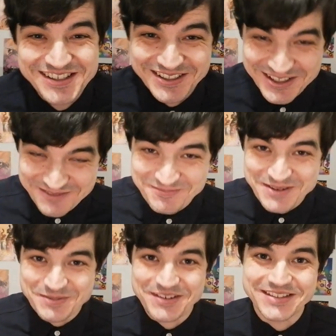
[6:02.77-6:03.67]
of
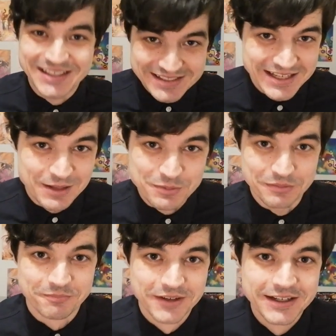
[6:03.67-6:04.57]
people have said it's helped
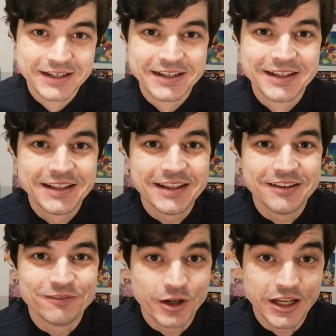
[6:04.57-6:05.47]
them,
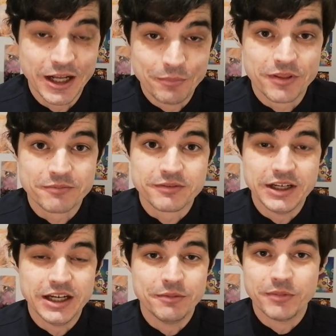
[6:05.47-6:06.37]
really helped
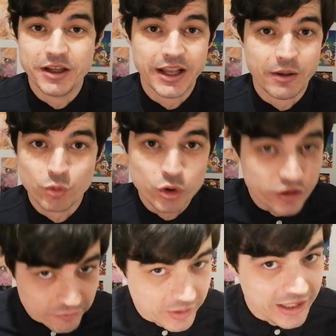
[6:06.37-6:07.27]
them. And I
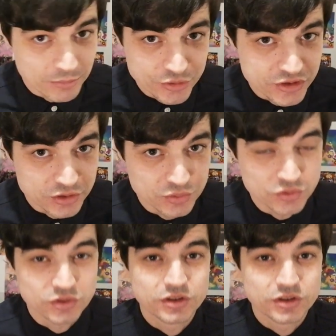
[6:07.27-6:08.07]
wouldn't have been able to,